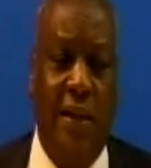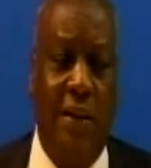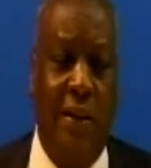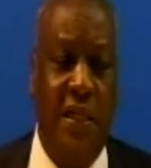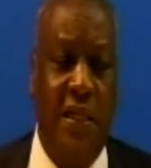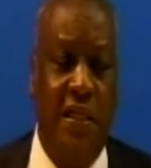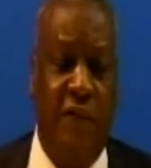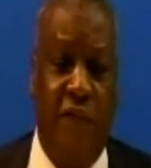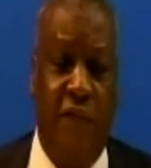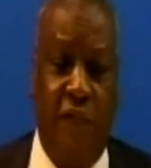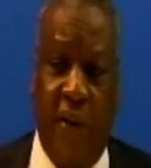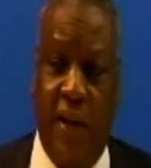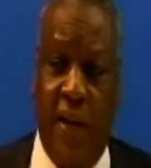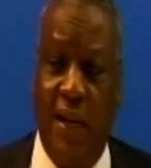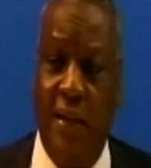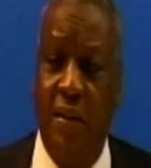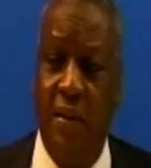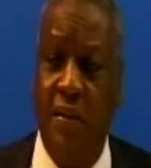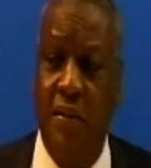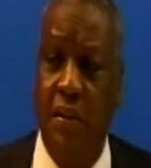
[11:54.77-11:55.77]
is a
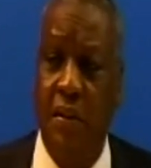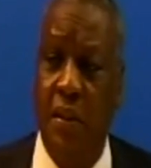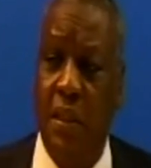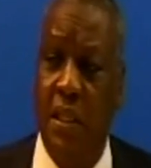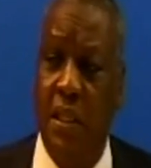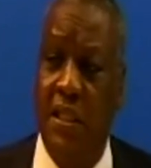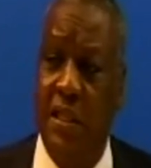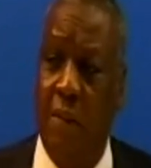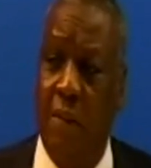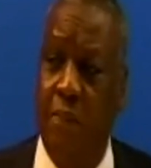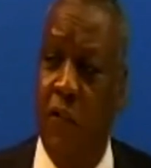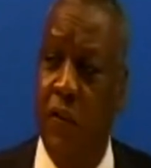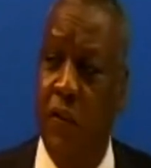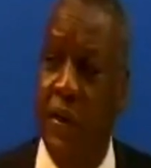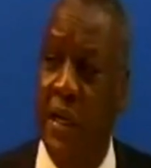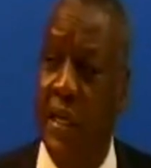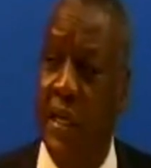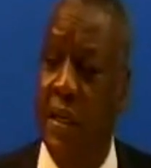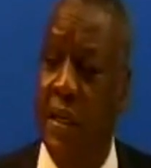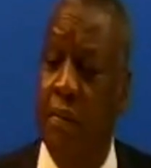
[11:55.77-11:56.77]
friend, is
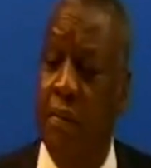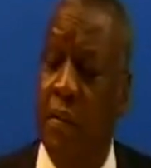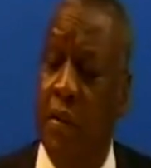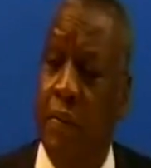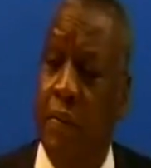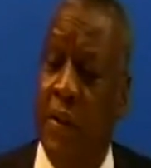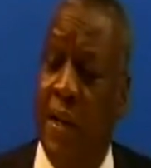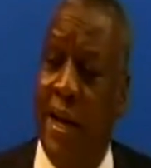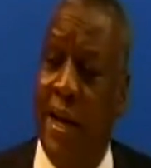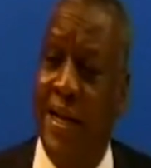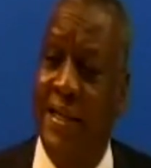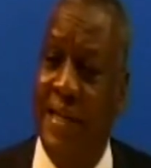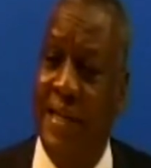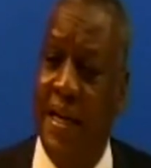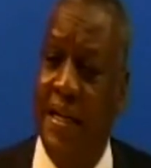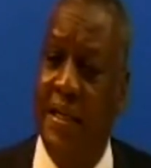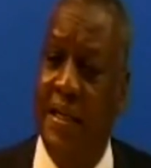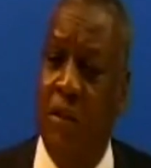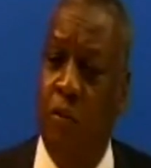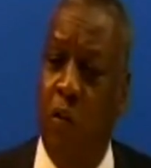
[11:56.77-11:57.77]
somebody
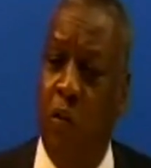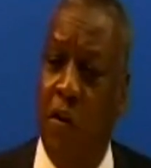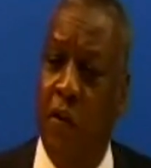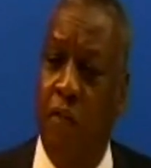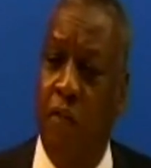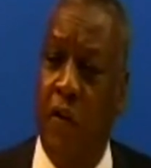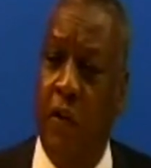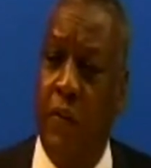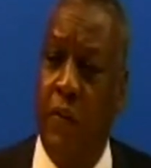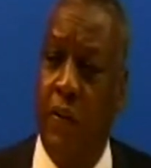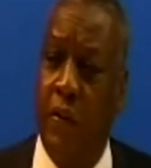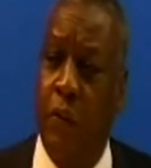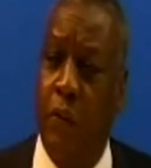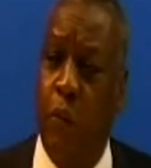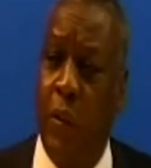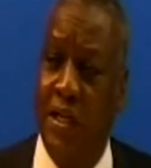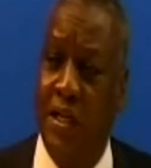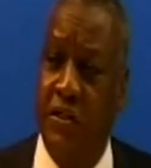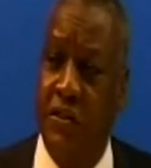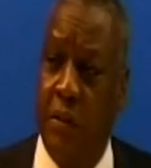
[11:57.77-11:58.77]
attended one of our
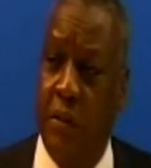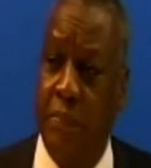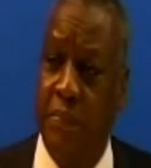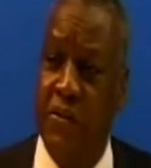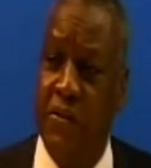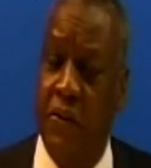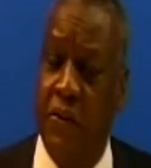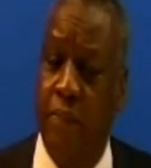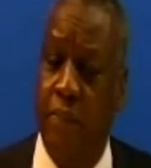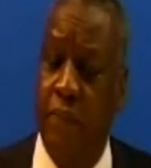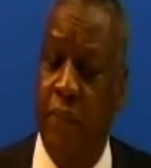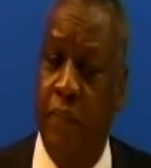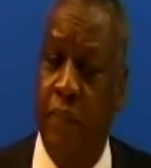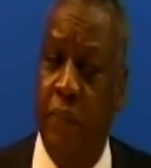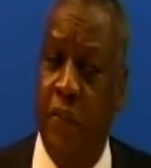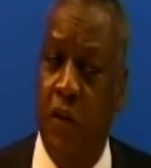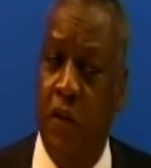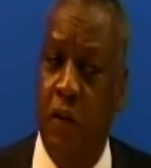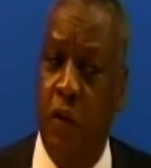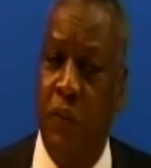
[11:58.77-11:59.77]
workshops
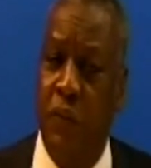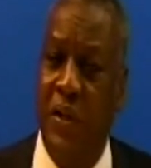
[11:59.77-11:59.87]
on the